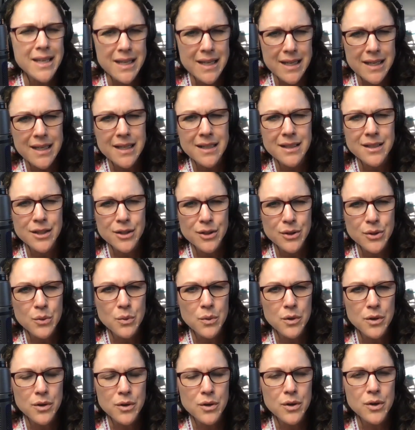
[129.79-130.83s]
eating
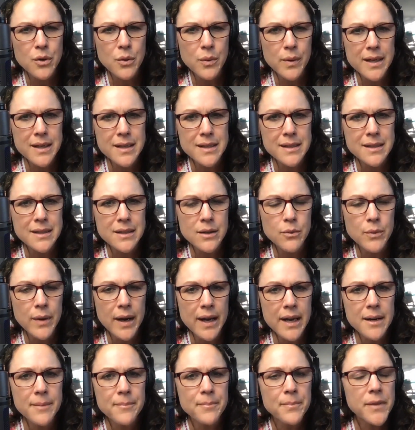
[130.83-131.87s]
disorder quiz,
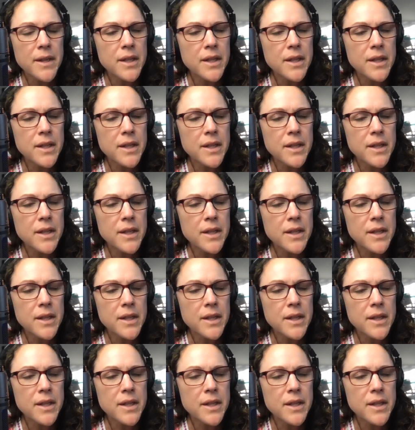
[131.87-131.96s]
right?